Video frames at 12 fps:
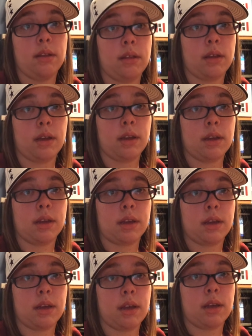Like,
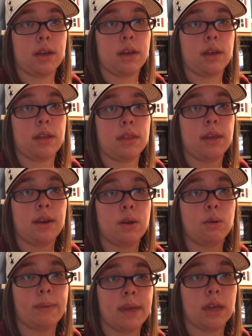they
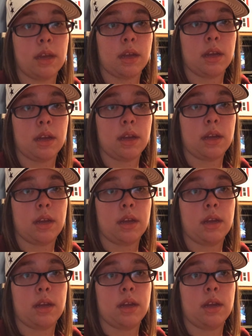knew me
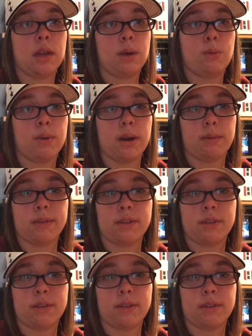when I